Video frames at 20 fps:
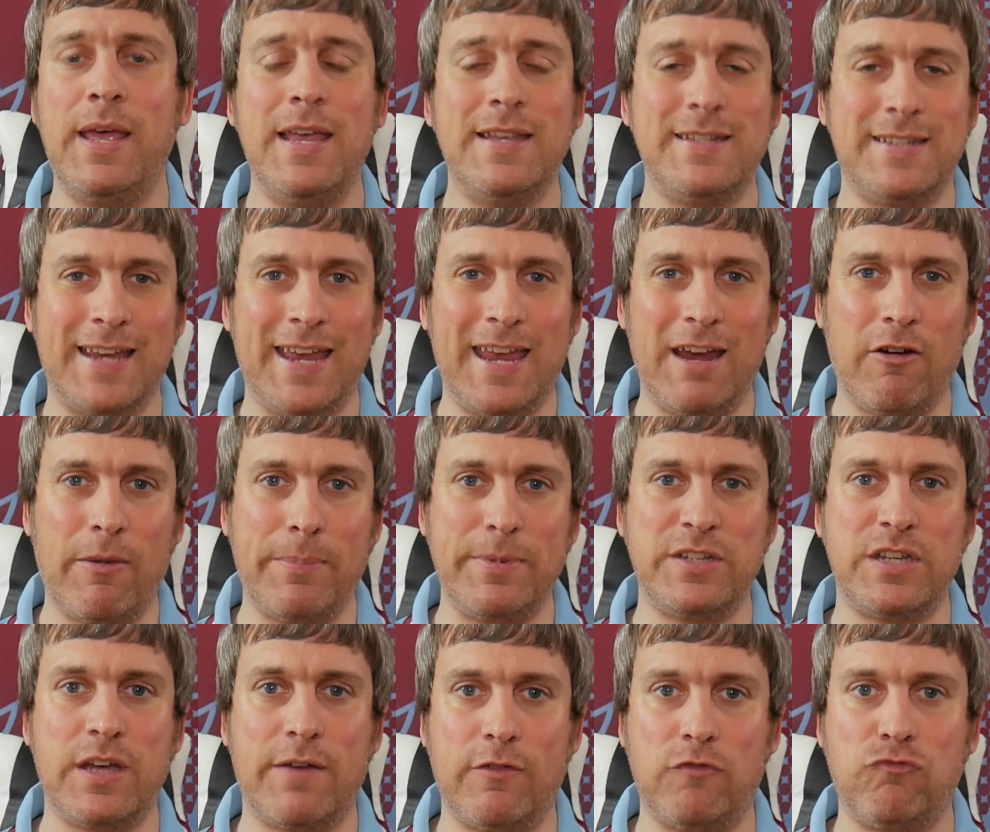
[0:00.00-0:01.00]
So grab
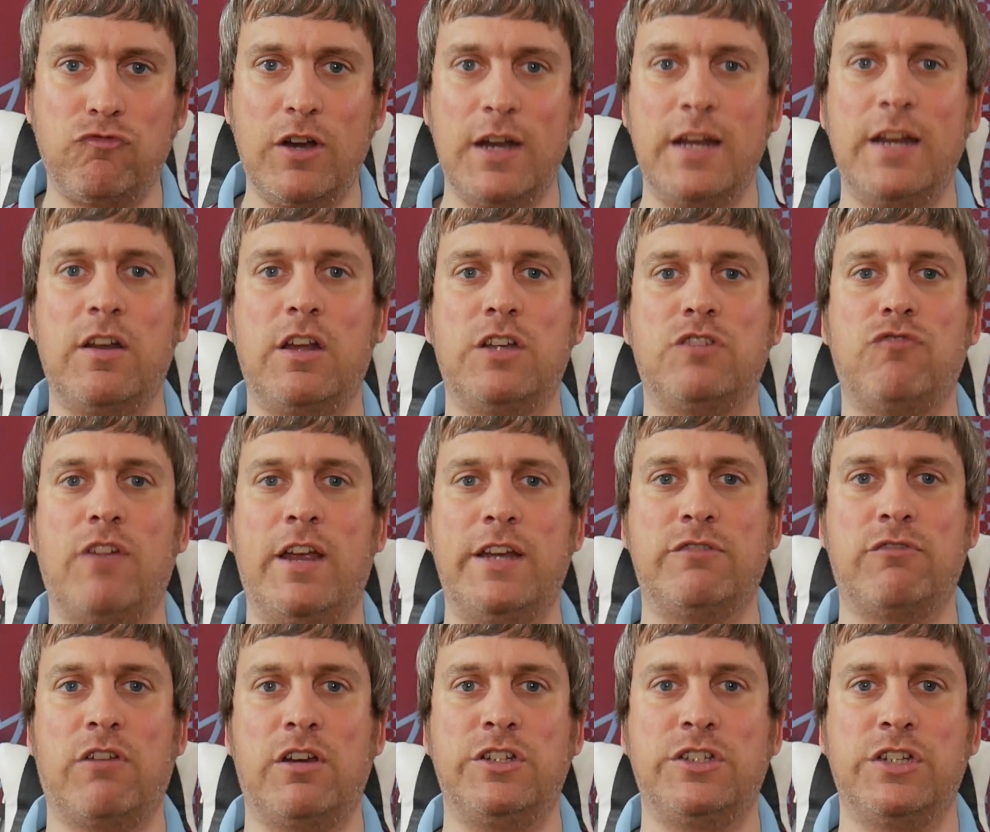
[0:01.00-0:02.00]
yourself a really nice
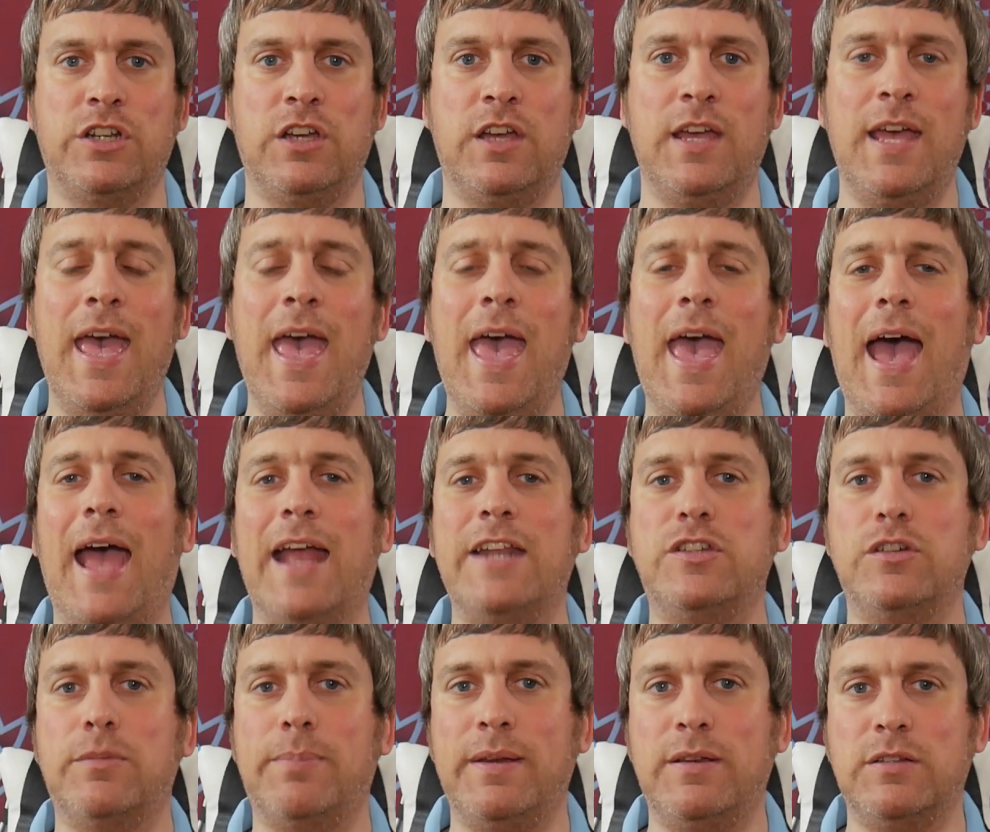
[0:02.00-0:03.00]
retro shirt
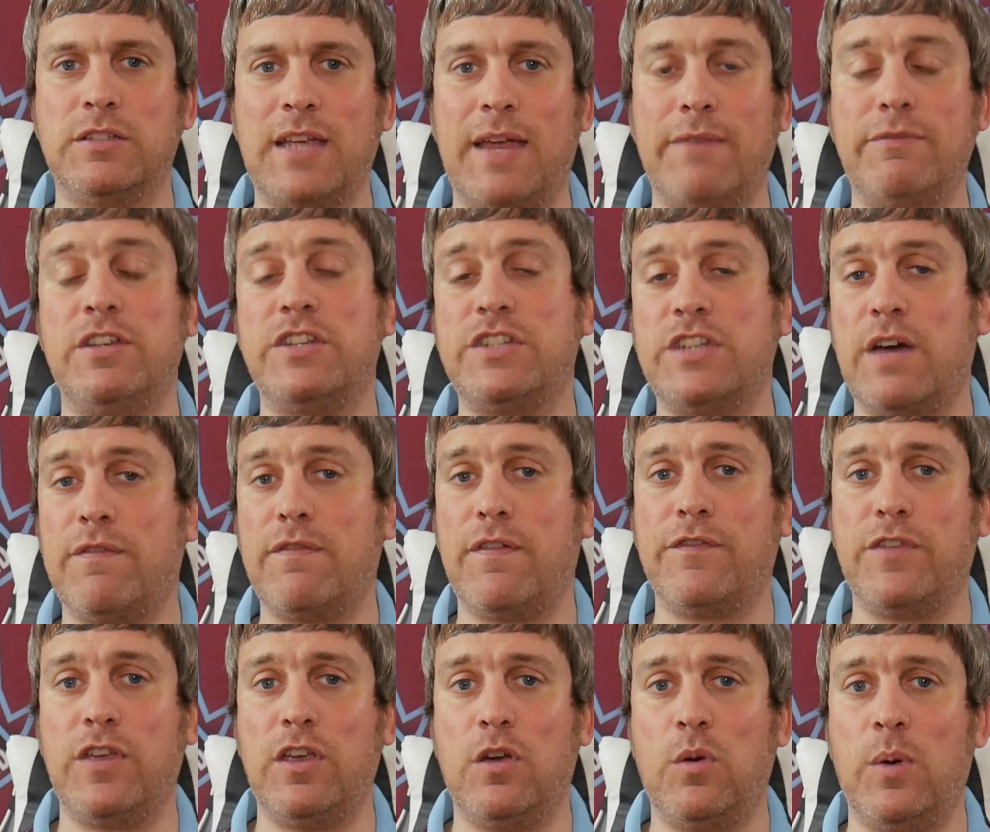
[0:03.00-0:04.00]
and you'll be saving yourself a
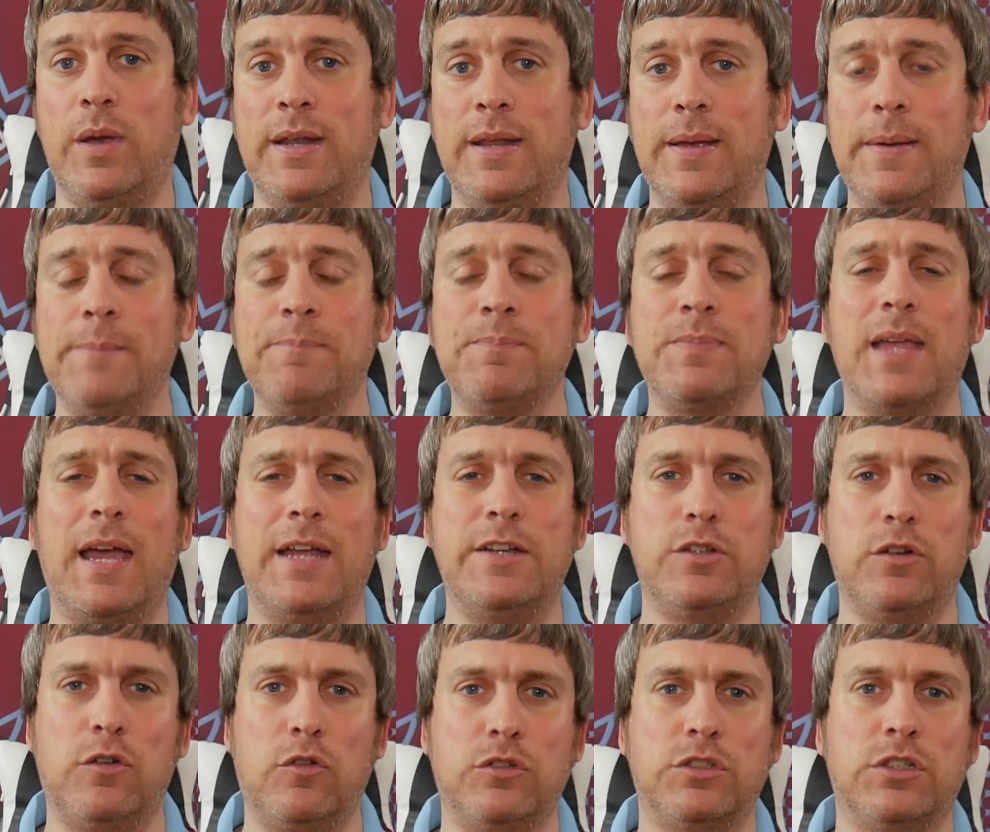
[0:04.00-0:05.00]
few quid, and
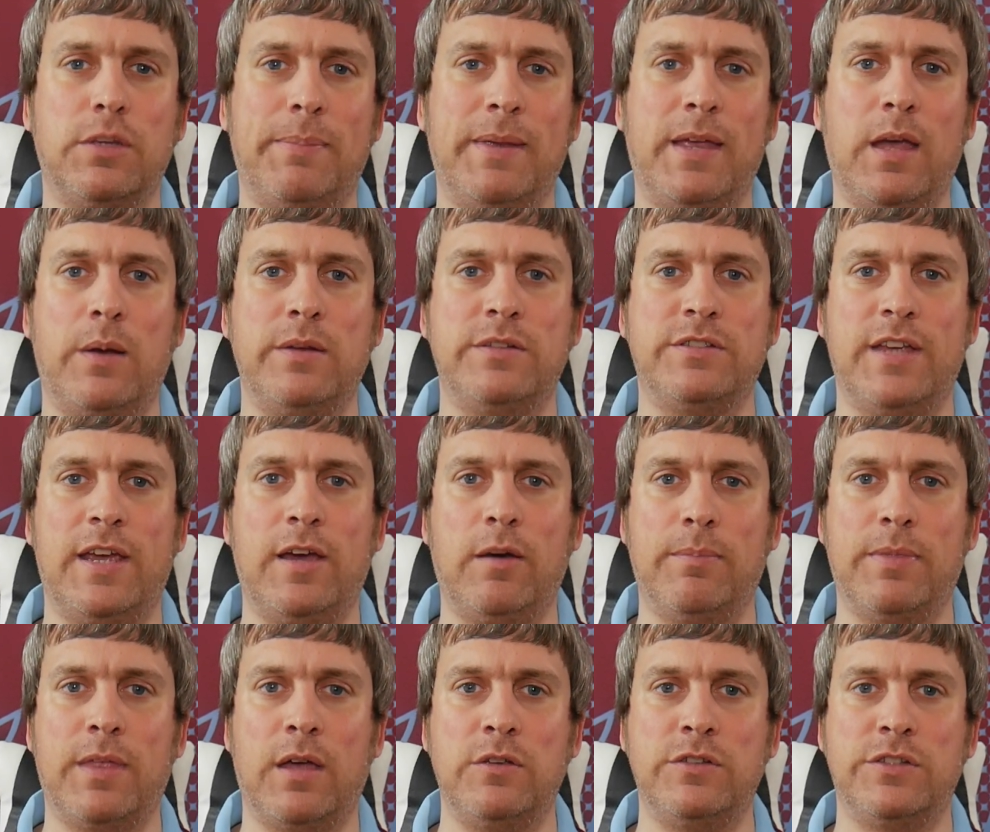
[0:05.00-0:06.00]
you'll also be going to
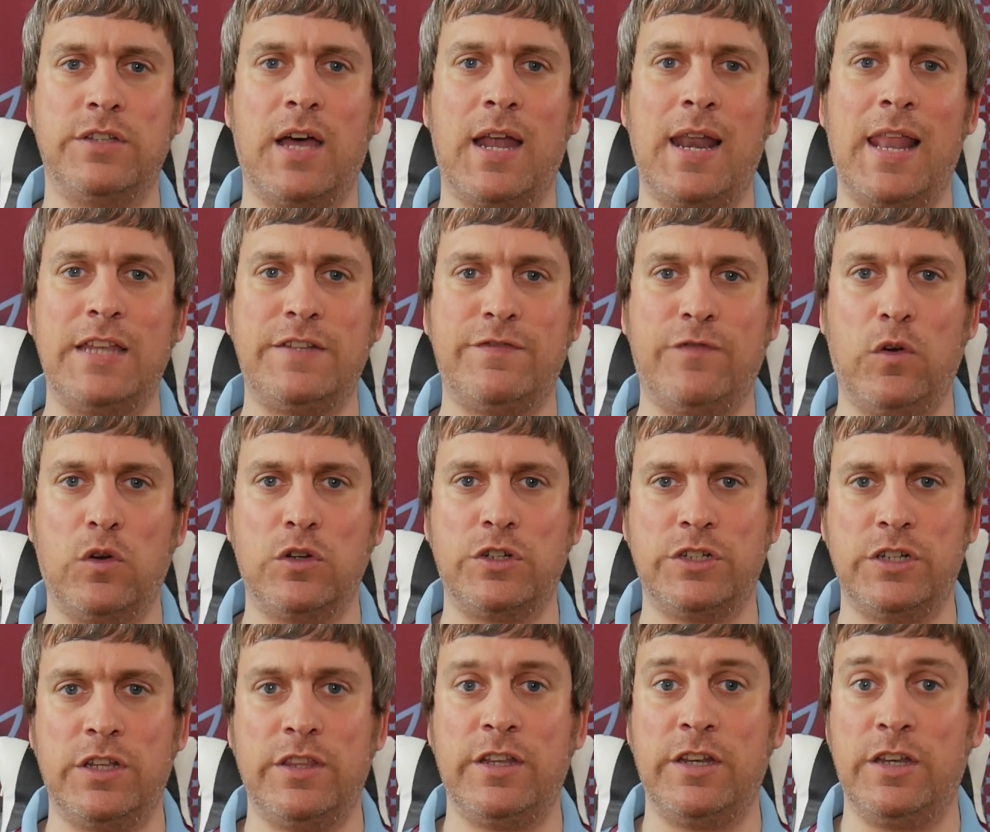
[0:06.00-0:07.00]
help those that are less
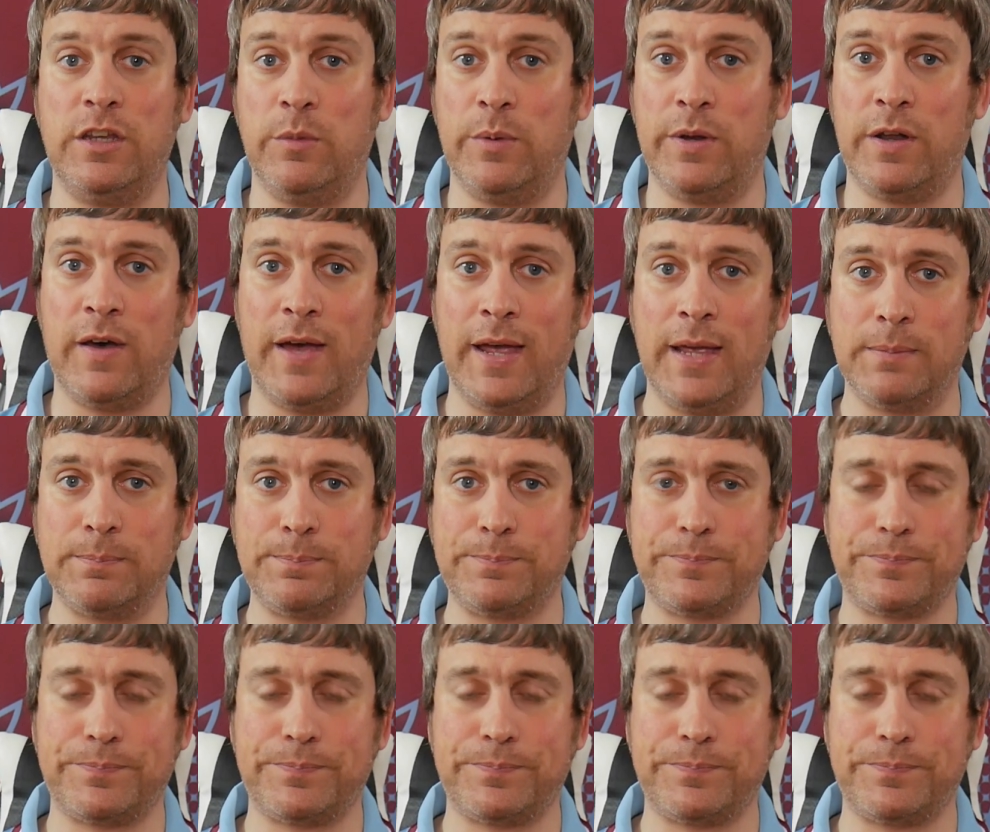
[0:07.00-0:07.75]
fortunate than you and I.